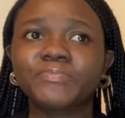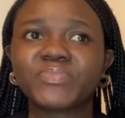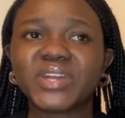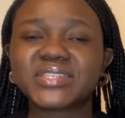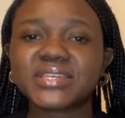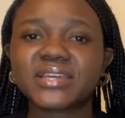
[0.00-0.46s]

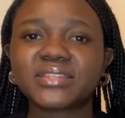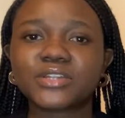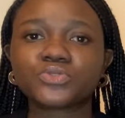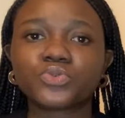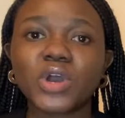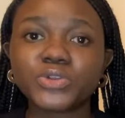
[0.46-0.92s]

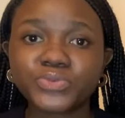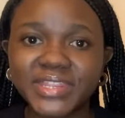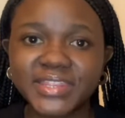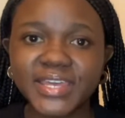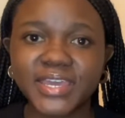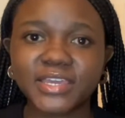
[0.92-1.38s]
that what we
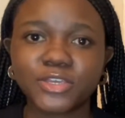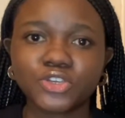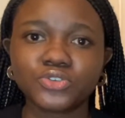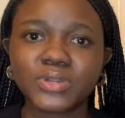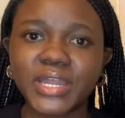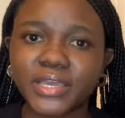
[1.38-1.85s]
think,
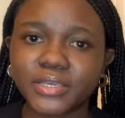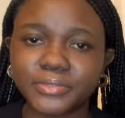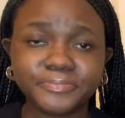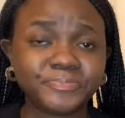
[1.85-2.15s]
like